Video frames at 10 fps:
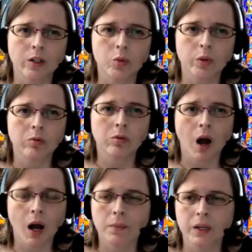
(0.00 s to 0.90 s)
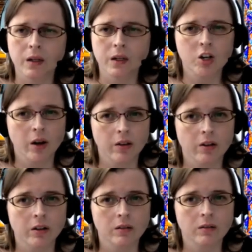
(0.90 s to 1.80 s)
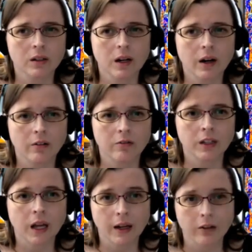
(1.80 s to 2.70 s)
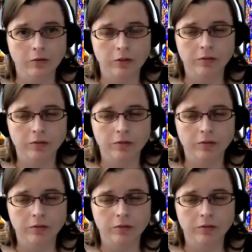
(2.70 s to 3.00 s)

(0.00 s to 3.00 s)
we rob each other of life?